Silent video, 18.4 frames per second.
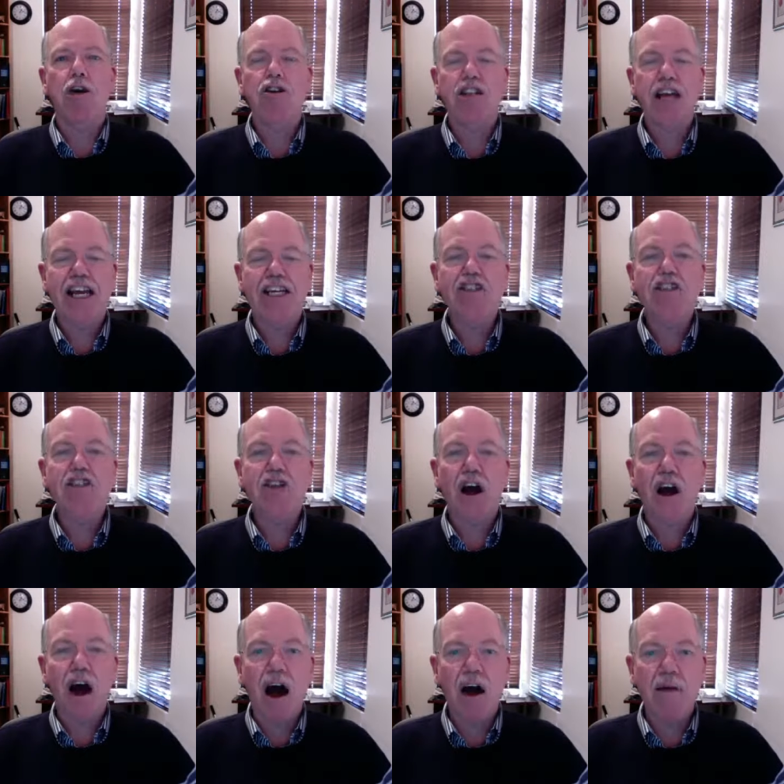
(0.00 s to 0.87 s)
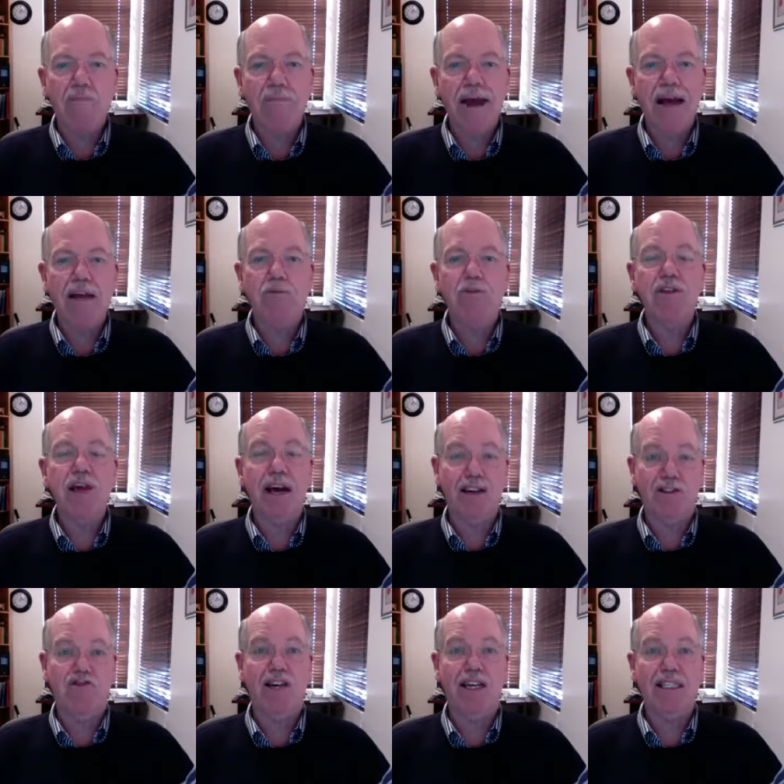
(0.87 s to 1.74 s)
changes are made
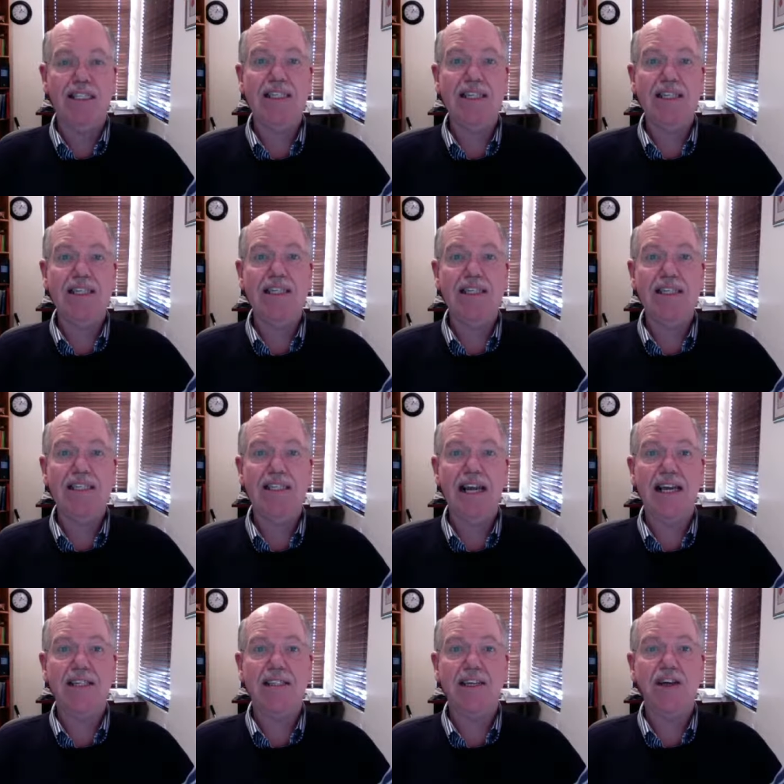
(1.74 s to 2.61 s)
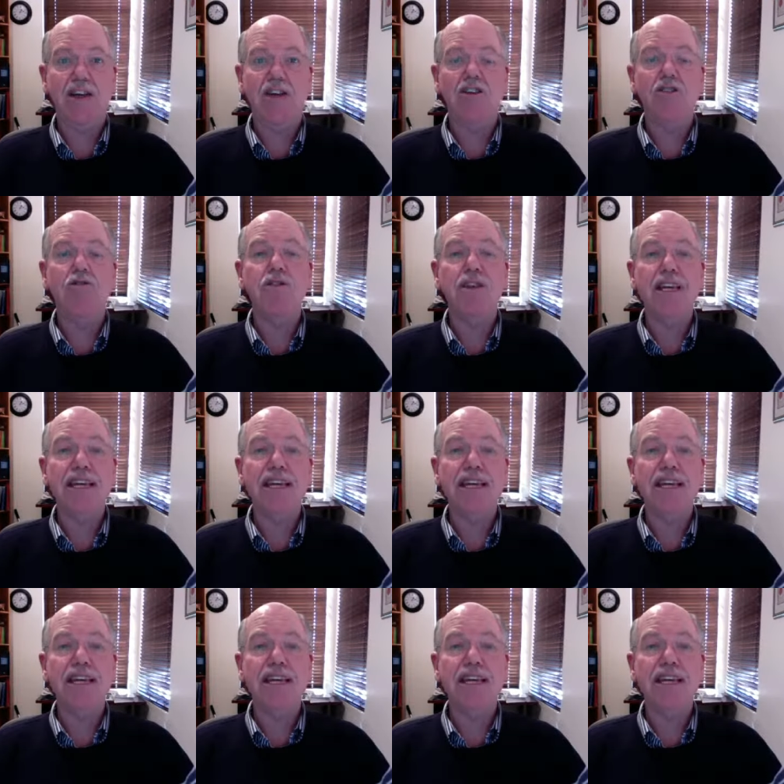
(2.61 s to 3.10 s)
without trustee consent. You